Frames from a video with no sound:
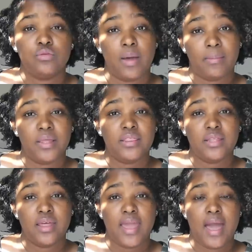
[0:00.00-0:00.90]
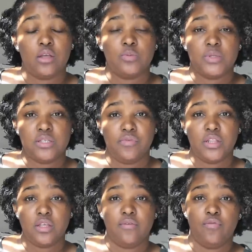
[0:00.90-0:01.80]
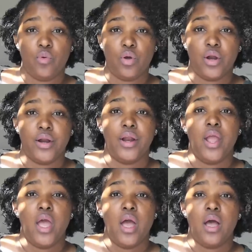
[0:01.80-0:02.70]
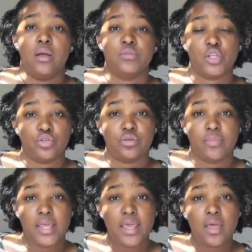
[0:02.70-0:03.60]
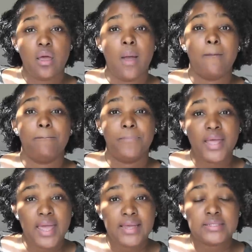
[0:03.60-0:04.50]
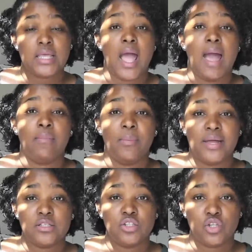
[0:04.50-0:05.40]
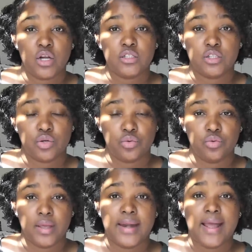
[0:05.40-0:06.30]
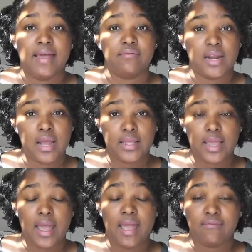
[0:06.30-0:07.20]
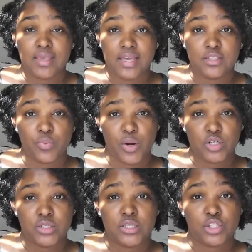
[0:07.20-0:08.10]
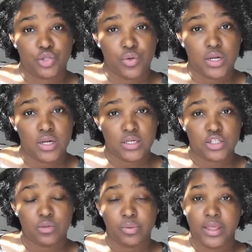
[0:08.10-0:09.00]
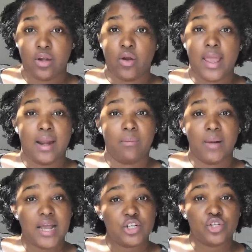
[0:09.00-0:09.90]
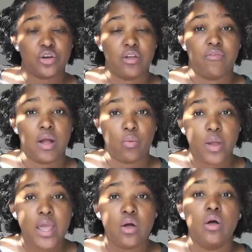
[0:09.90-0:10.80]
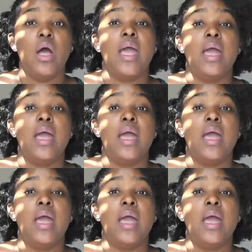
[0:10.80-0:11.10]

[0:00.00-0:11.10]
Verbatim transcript: my monthly layout specifically for um, social media but I'm about to start school and I have not I have yet to purchase a student edition planner and I'm not sure if I will